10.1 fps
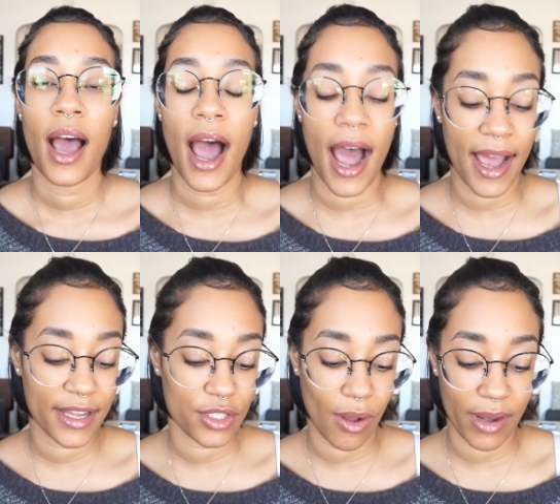I
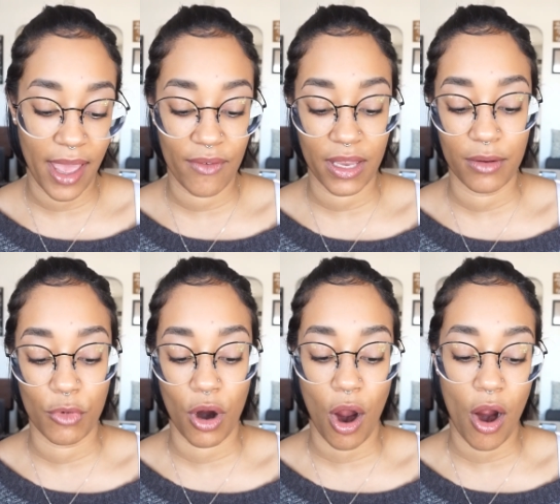don't have any
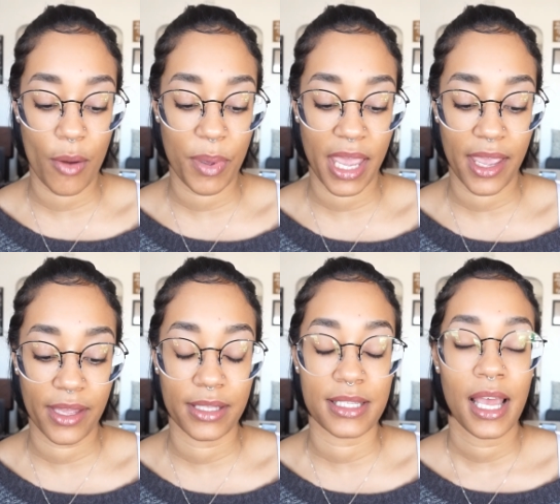more heart
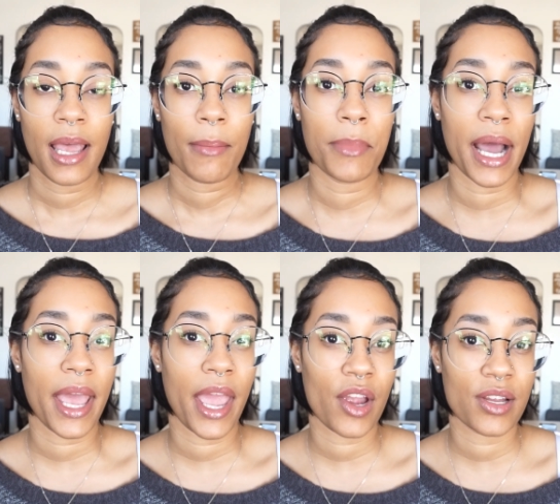pains. My
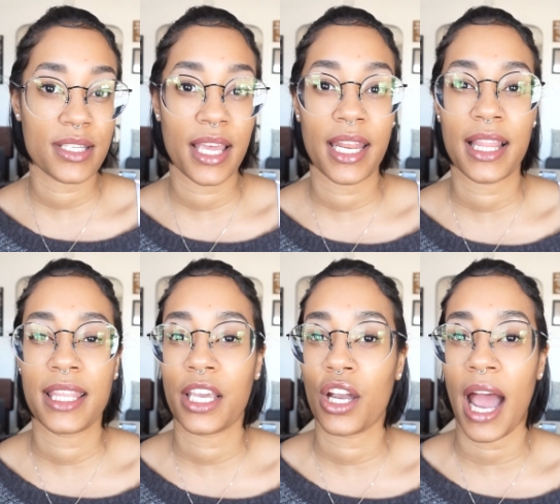hair is getting
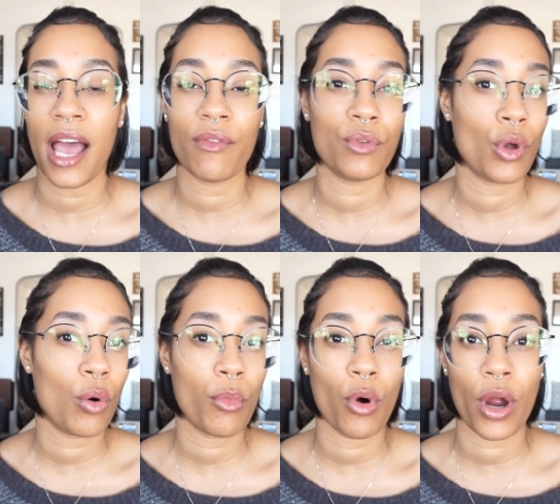thicker. I have no
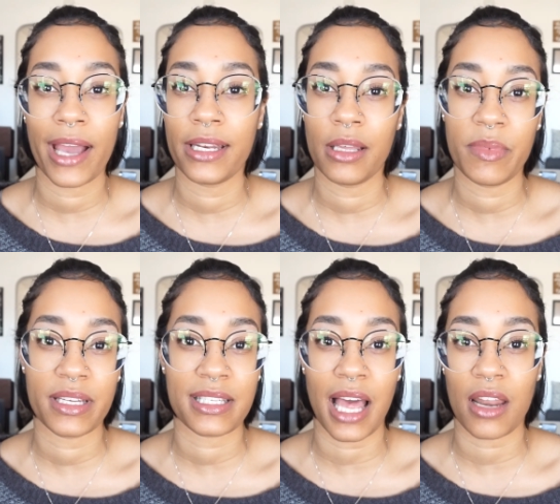more
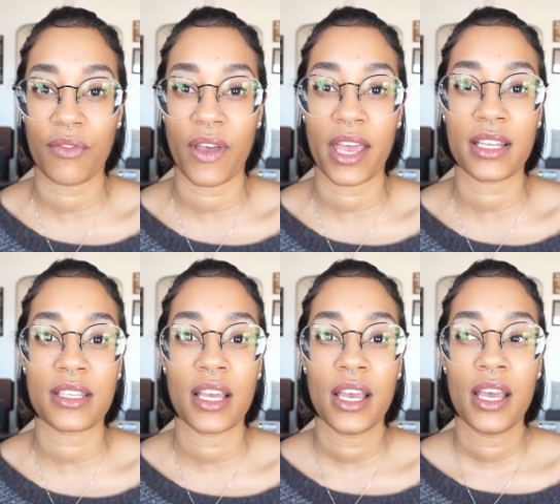anemia side effects.
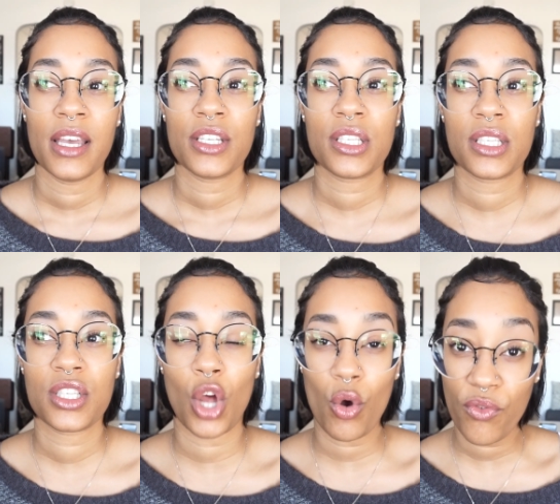
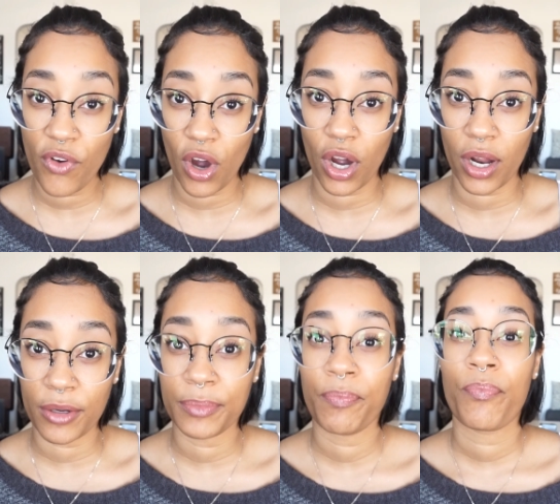So
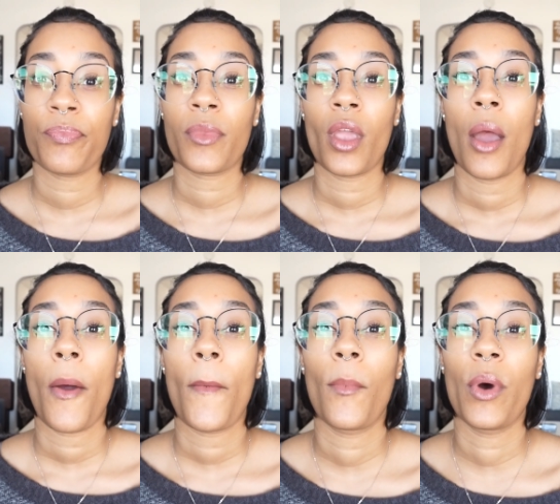far,
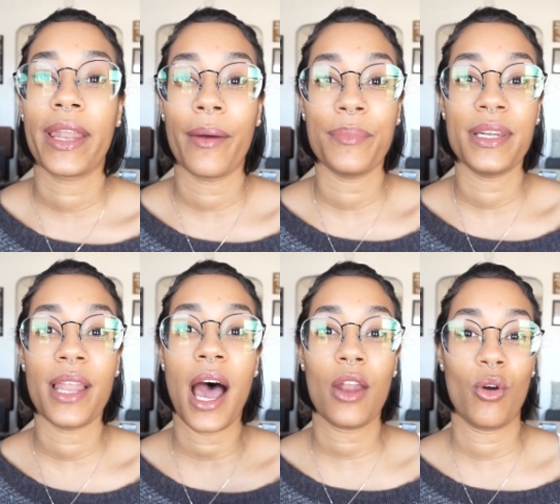when I'm
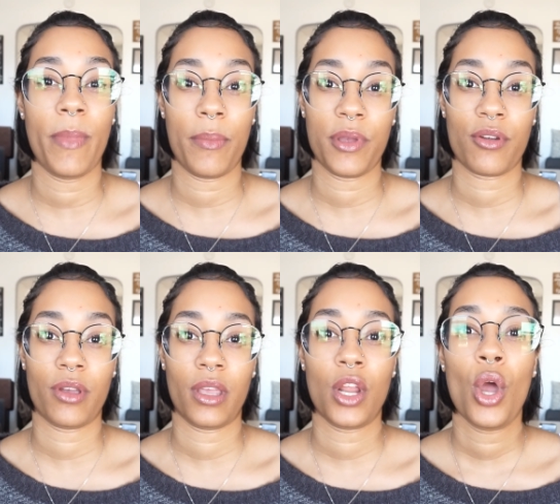not on my
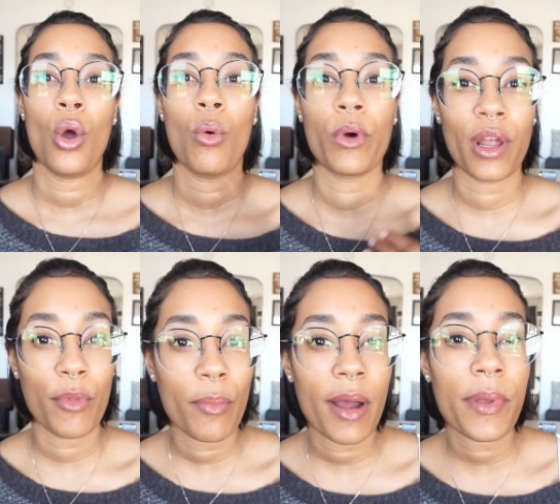period. When I'm
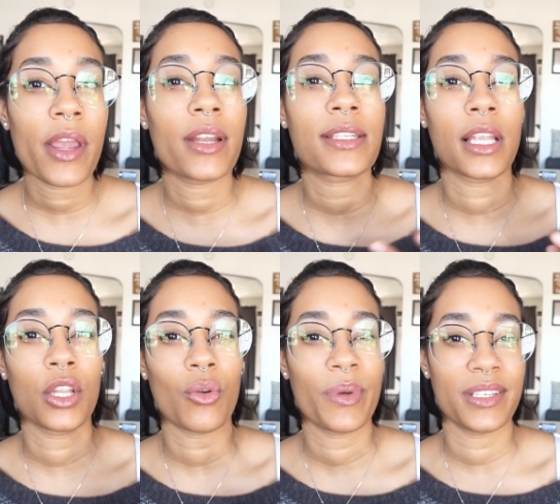on my period, it's a
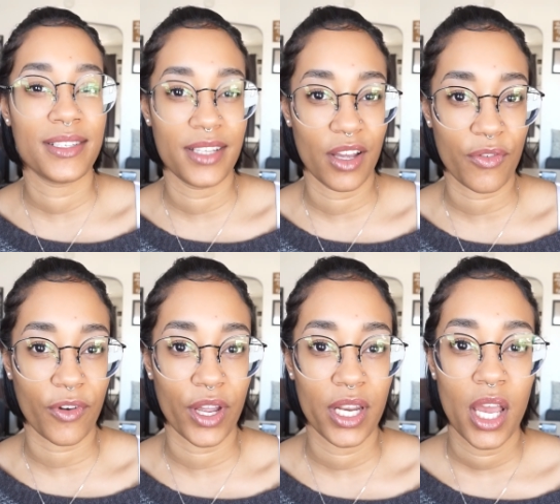little bit
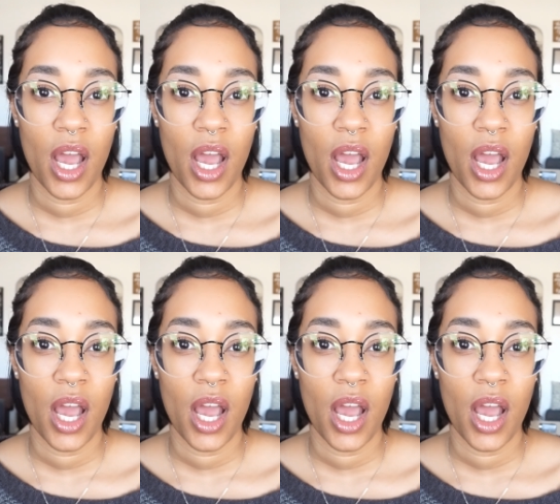different.